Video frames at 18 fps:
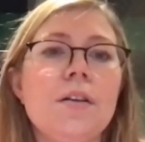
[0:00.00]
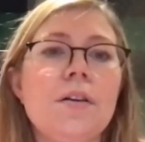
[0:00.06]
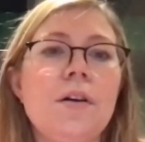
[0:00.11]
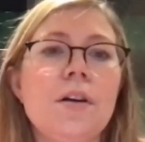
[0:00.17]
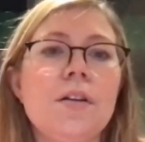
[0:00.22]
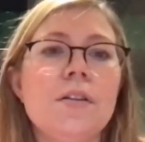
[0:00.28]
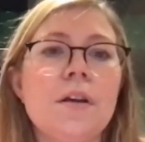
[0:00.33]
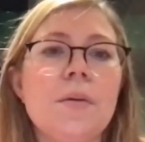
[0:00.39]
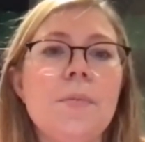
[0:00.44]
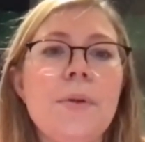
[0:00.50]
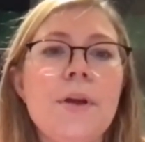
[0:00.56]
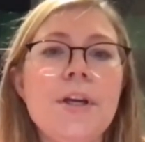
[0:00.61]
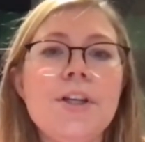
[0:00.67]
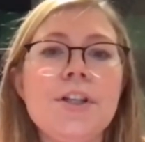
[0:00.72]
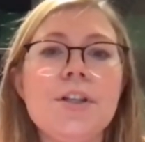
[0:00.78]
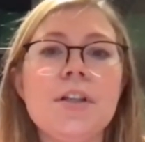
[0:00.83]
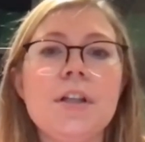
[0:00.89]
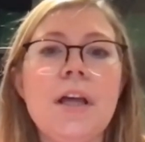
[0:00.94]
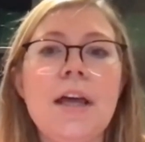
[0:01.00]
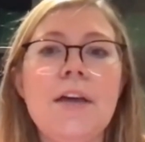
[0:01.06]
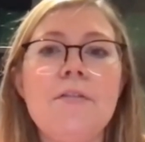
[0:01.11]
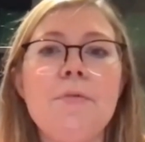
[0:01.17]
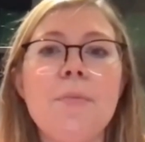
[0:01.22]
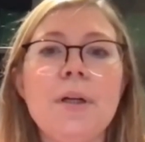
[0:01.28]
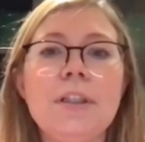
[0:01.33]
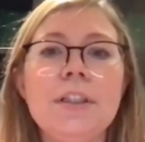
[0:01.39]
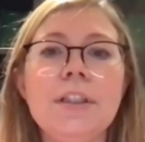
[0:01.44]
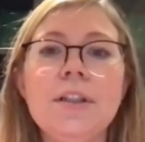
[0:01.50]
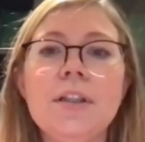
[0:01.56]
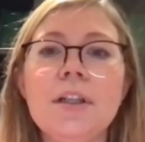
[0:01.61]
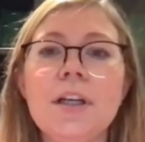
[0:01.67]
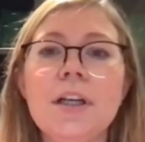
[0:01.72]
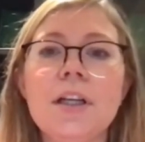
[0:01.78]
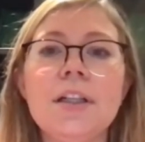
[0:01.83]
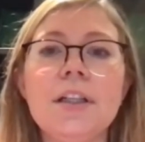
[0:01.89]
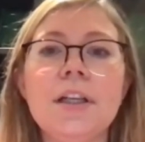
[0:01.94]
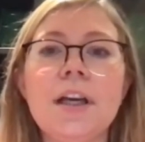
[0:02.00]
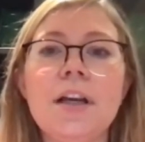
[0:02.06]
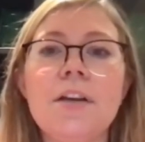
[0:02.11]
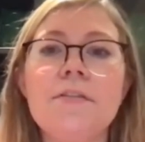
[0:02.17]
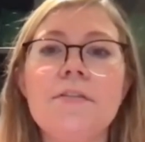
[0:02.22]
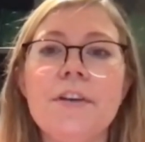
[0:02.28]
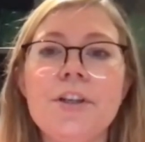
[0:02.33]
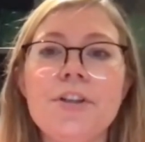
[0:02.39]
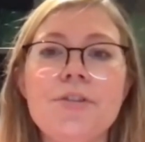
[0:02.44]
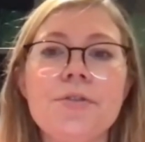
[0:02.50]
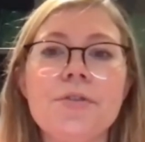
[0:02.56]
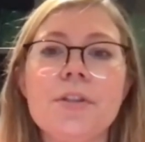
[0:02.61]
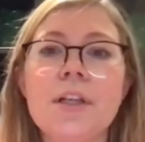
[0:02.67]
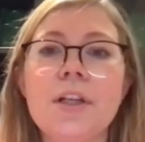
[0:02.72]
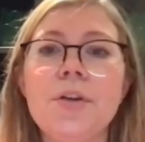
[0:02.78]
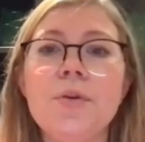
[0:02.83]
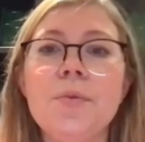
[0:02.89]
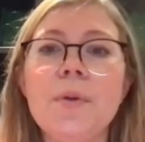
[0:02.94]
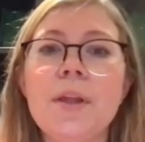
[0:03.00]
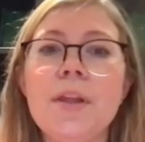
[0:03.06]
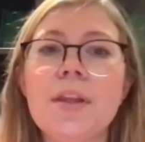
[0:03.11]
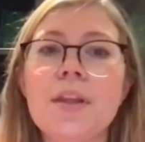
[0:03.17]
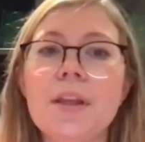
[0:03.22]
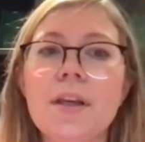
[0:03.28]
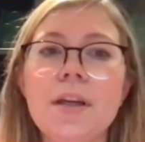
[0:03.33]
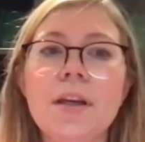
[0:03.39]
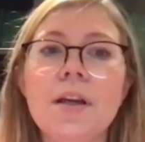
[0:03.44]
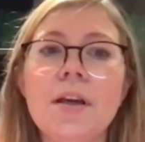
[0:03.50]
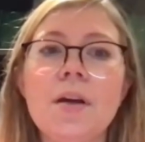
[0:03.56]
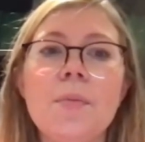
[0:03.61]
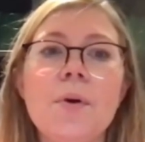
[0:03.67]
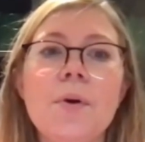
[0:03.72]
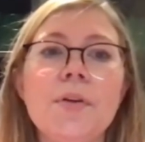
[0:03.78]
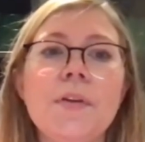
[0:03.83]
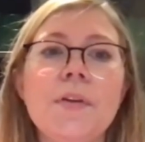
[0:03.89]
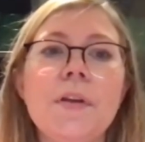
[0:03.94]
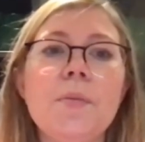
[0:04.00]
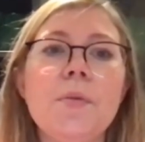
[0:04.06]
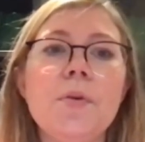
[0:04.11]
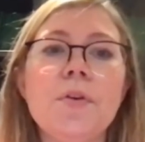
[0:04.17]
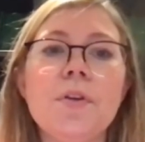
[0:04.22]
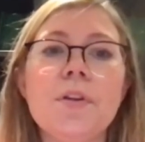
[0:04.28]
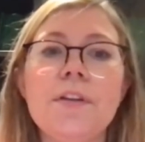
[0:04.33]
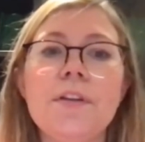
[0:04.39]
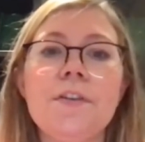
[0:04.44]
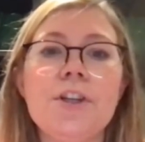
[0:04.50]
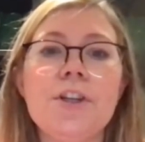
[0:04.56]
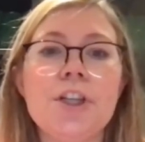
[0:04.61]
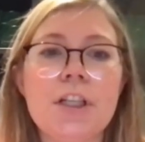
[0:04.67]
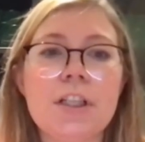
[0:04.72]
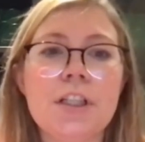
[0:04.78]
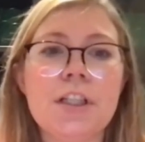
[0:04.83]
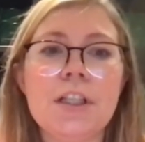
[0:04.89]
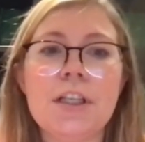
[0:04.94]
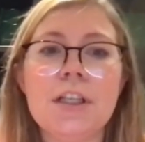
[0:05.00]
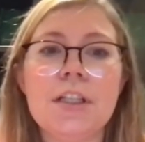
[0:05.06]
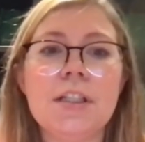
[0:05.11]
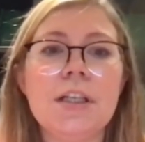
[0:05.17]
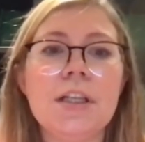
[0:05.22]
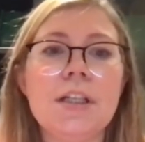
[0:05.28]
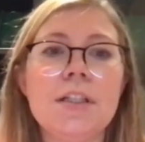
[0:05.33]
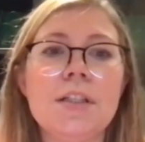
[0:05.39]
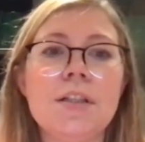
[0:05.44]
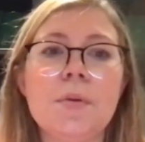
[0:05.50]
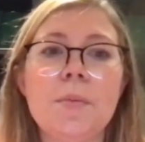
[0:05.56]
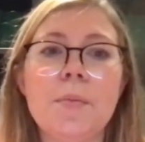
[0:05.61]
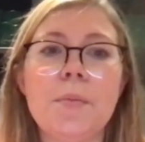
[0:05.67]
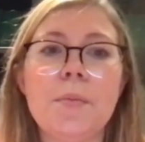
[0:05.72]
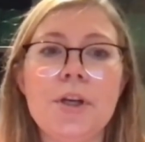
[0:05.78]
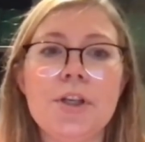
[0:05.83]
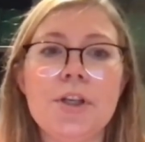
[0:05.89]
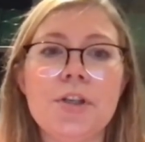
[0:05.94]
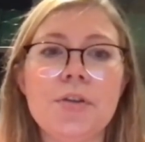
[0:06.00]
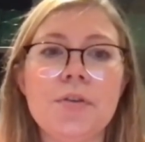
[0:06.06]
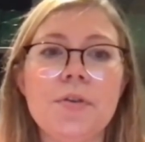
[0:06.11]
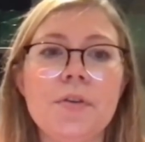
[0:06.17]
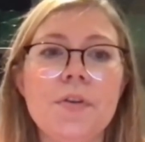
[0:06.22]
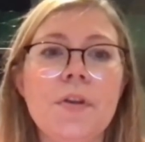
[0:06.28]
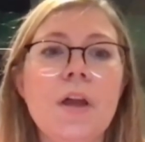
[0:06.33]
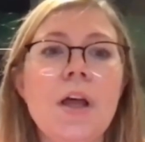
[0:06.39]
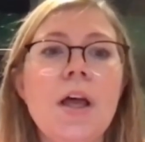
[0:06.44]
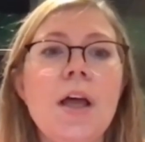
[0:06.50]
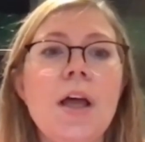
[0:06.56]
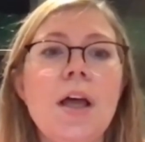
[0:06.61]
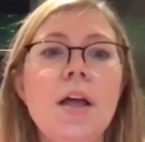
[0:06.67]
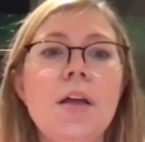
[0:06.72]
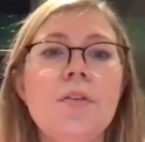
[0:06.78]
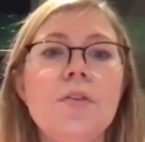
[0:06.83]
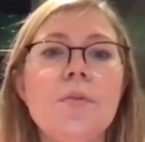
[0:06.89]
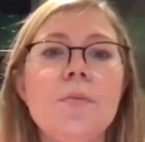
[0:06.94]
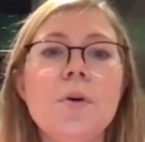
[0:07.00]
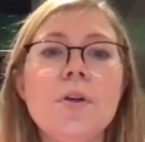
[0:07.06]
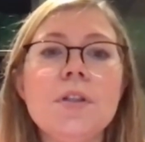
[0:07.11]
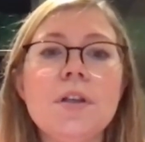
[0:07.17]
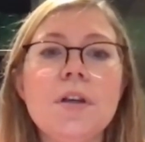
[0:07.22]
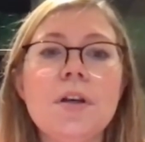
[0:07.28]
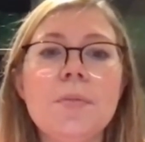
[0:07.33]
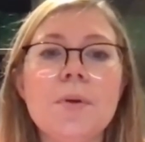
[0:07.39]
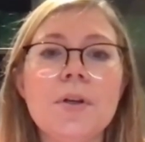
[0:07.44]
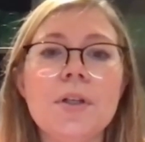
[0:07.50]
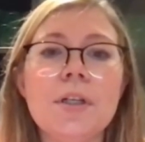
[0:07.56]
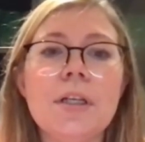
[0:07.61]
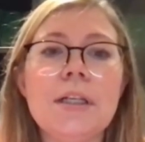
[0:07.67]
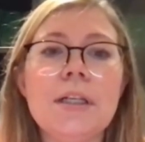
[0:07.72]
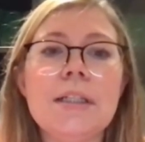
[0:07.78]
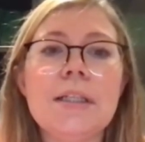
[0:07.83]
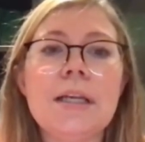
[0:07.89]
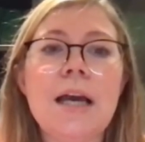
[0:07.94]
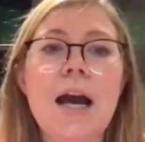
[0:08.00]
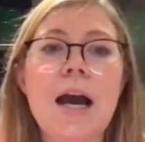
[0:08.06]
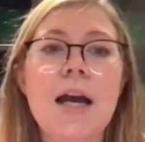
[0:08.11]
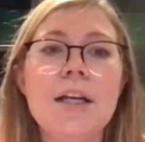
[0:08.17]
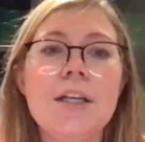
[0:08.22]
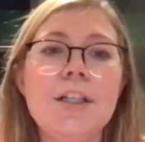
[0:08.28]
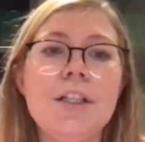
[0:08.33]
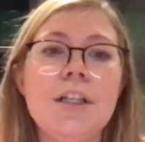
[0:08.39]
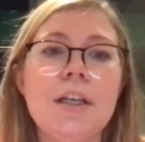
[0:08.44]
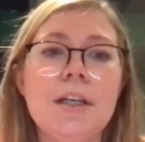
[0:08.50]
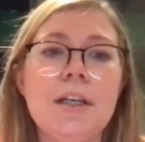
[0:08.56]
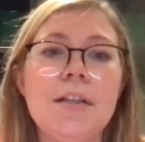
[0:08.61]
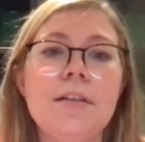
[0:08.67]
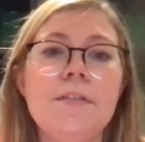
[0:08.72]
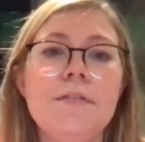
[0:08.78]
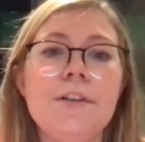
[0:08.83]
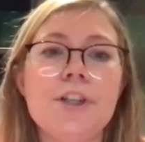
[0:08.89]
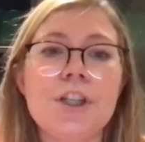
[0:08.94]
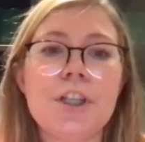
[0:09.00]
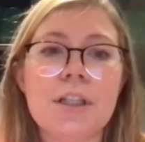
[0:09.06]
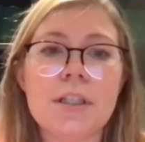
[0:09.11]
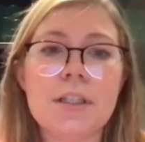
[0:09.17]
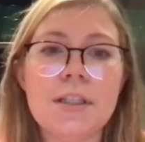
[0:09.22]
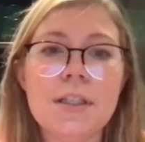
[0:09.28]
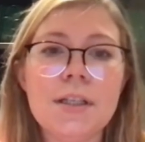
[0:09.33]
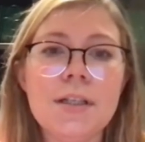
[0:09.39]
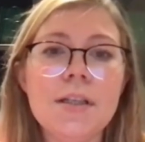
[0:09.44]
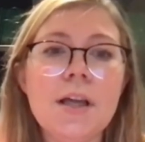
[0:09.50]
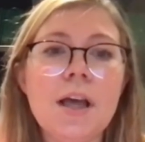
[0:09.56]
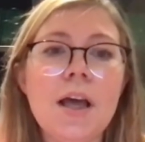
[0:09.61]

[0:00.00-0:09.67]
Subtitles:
Some patients have particular clinical features, and you may think about immunodeficiencies in some patients. The most common is the IgA deficiency.